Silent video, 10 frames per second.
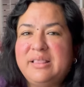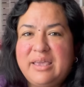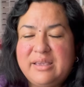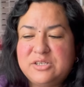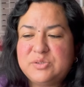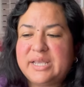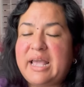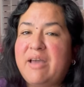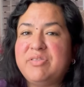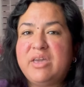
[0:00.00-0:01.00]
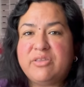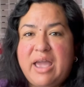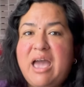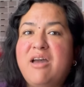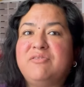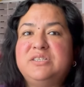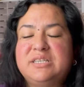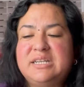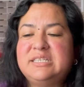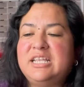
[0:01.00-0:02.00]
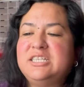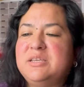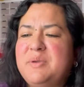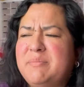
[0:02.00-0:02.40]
Like, she was like, I have the other half. She's going to send it to me.